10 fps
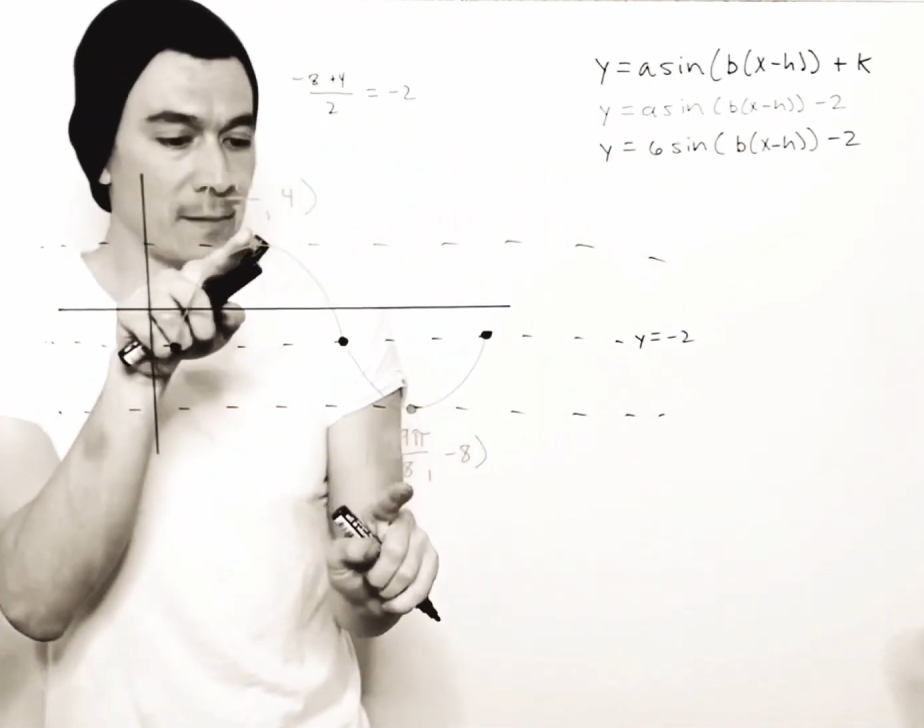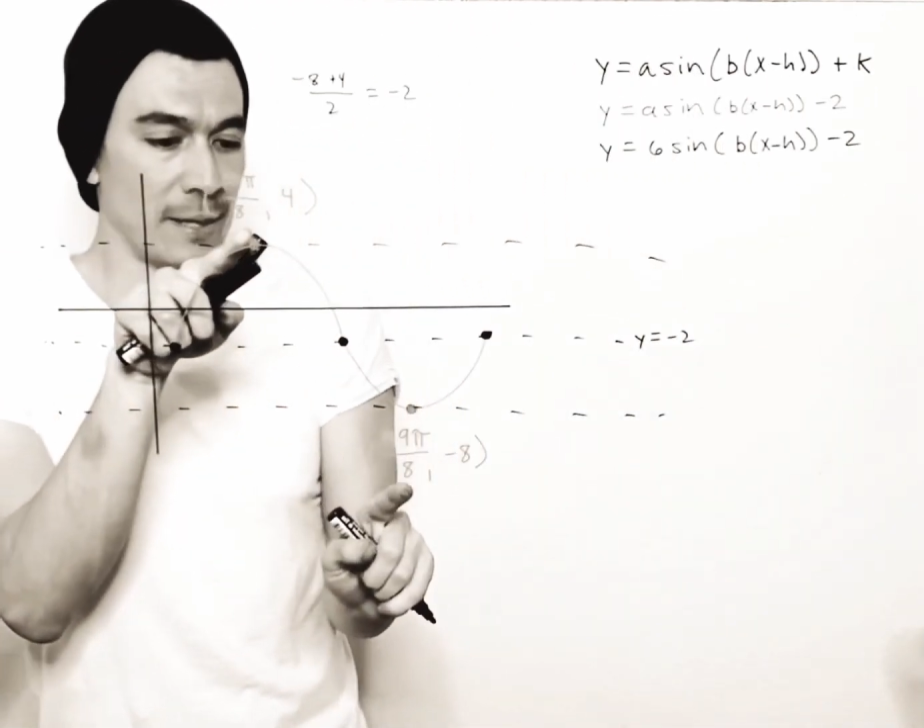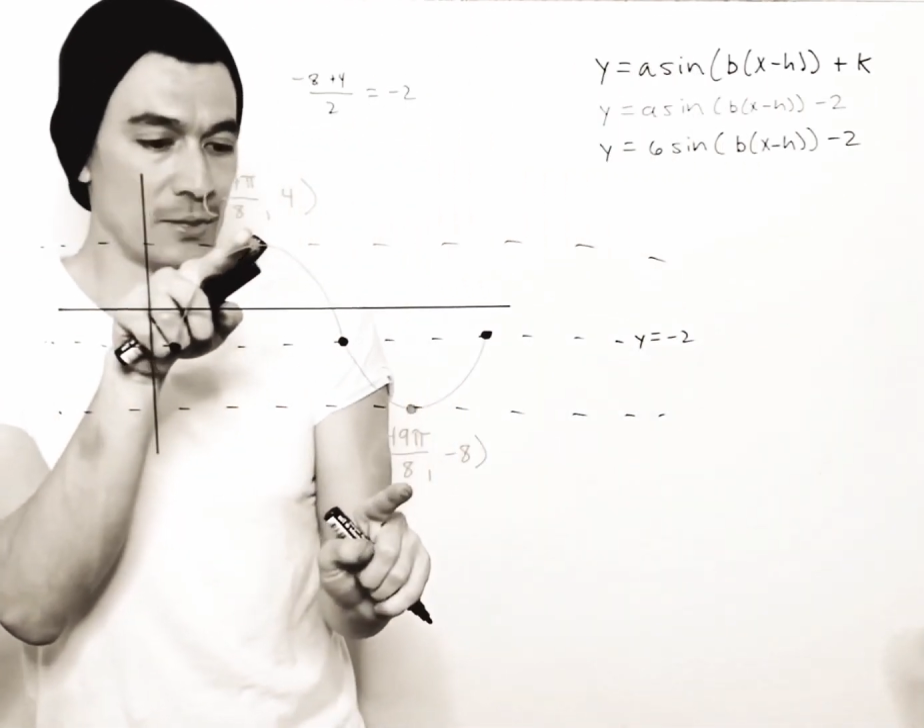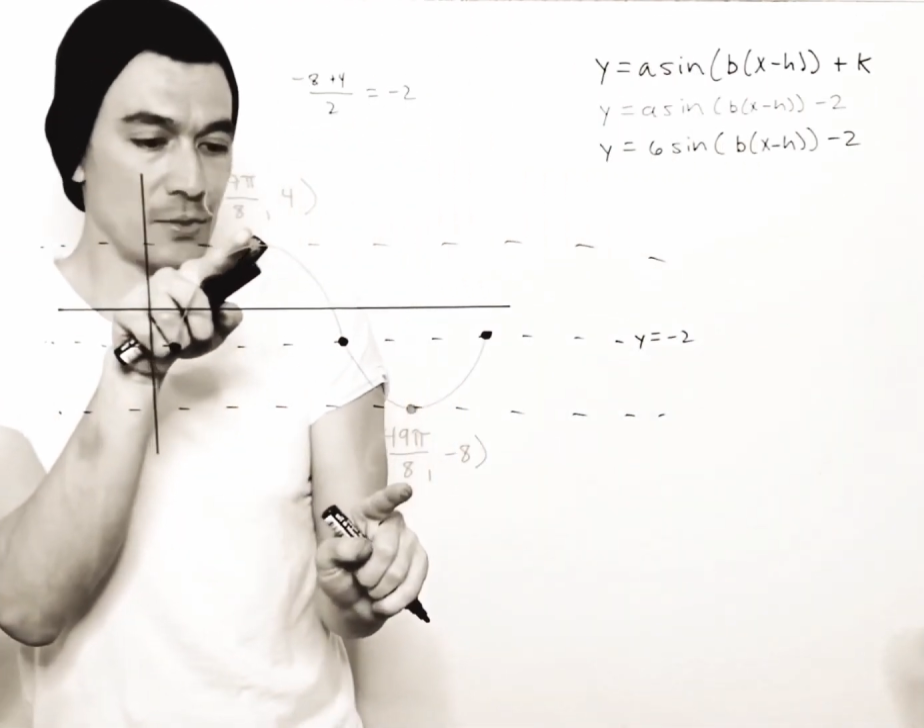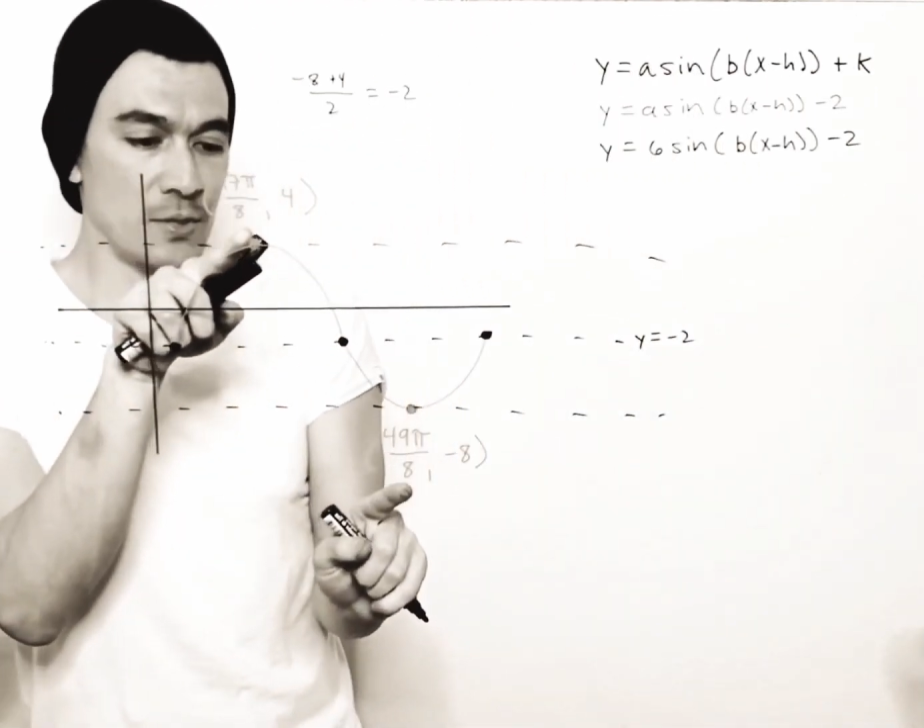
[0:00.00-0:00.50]

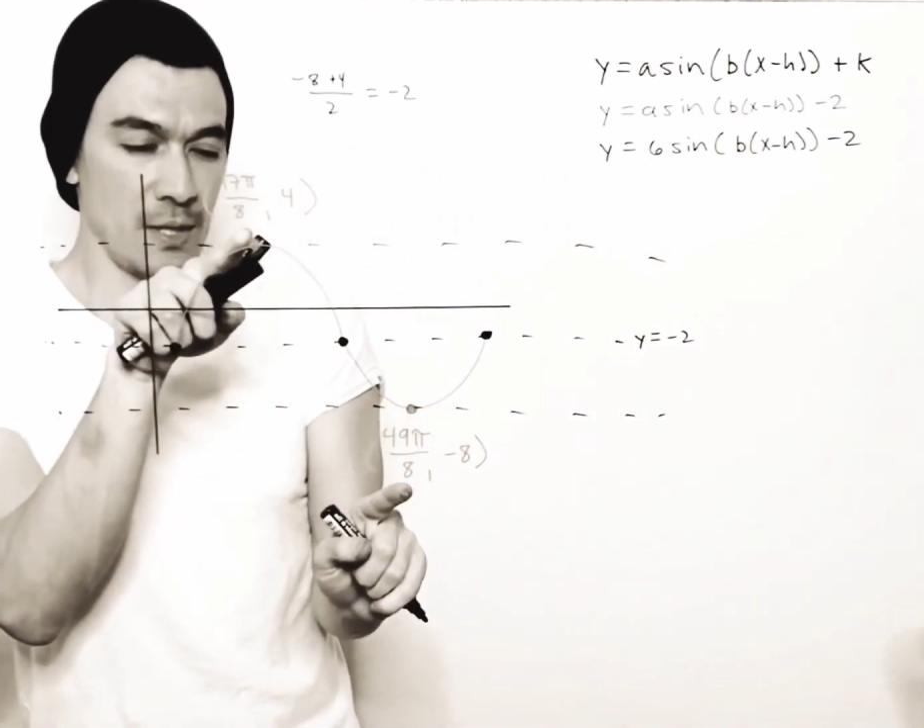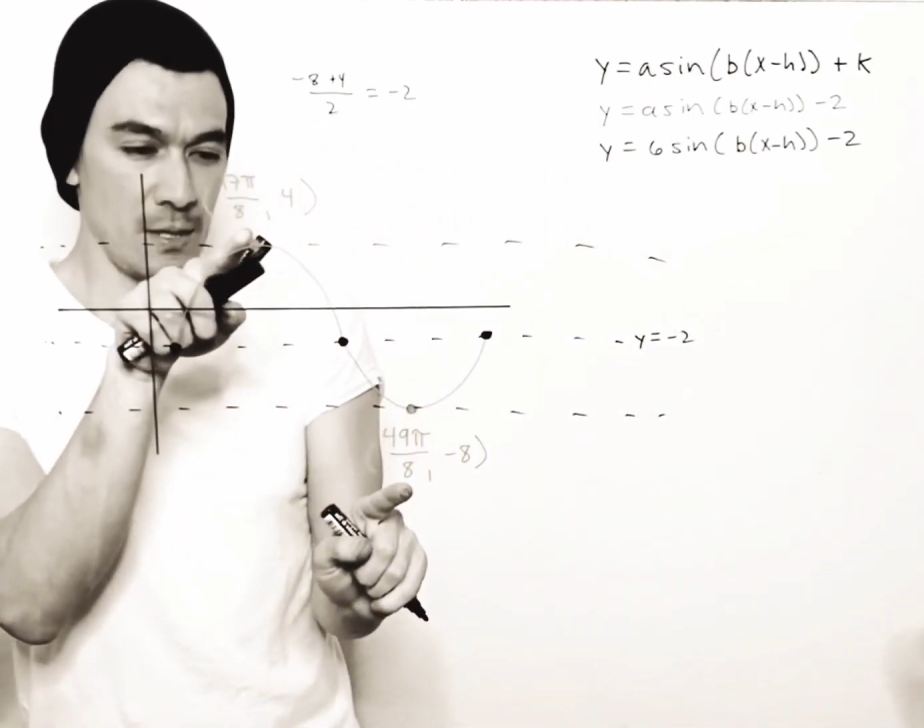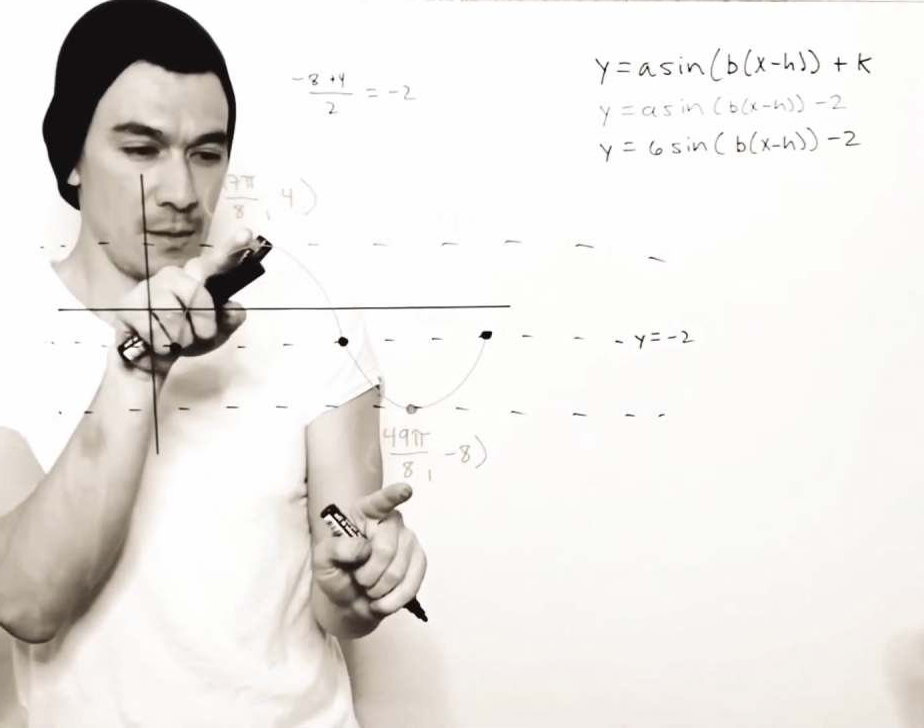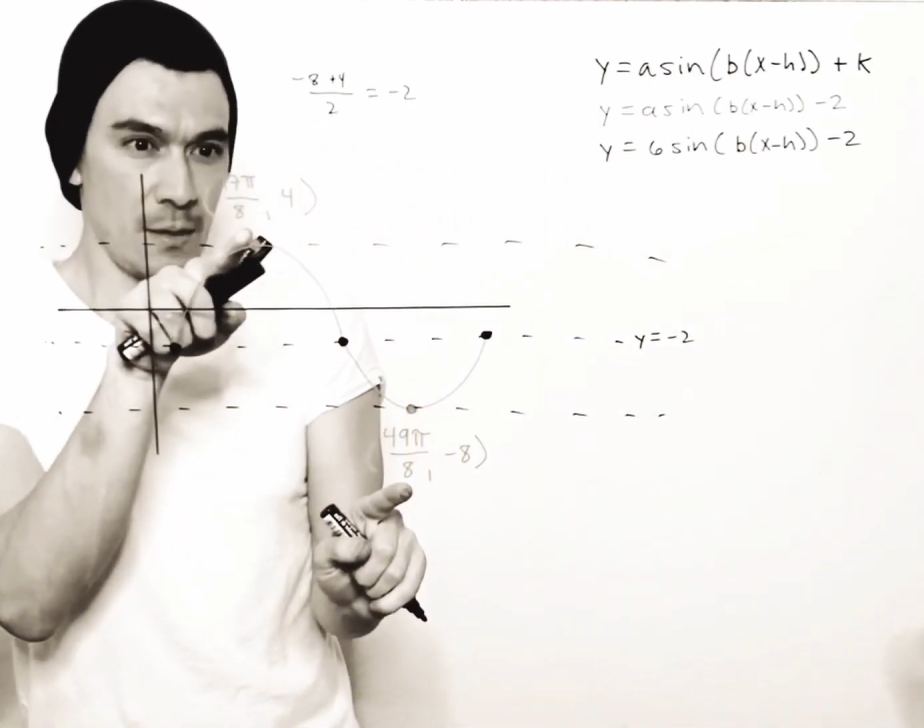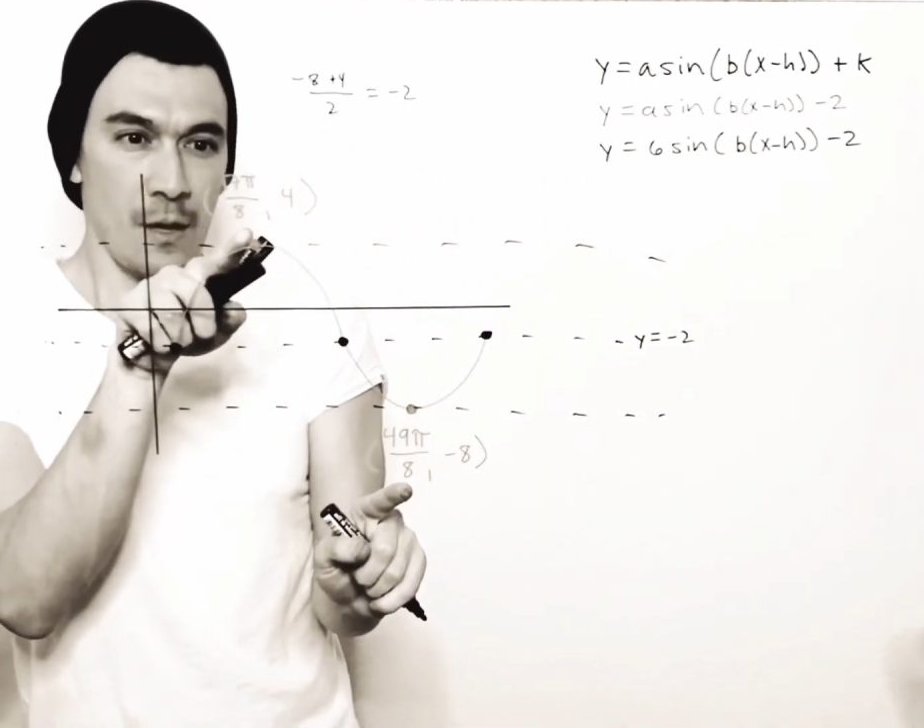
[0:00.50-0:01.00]
measures
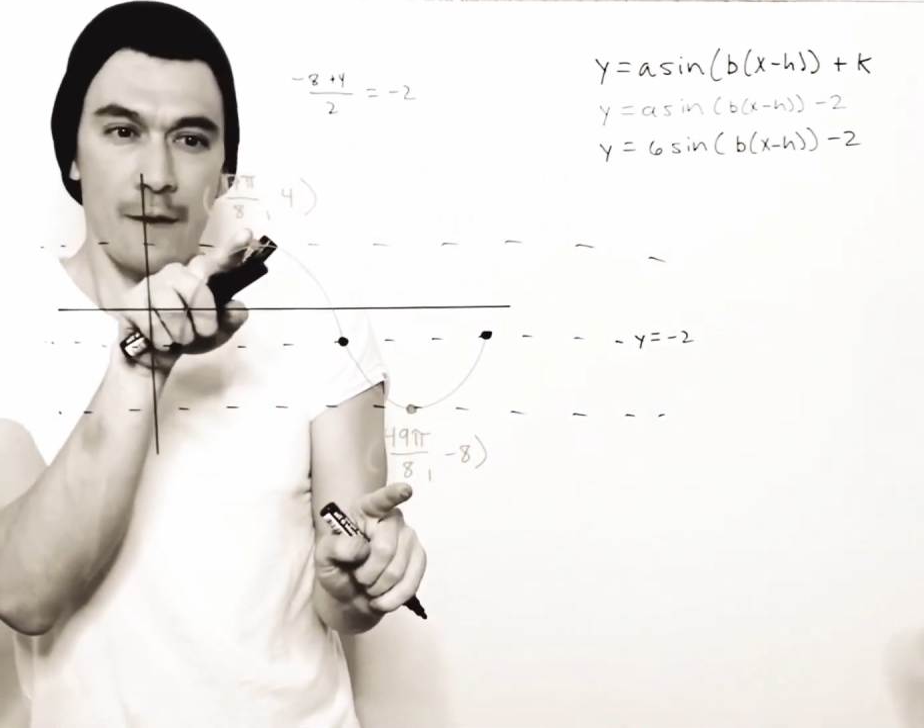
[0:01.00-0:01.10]
here.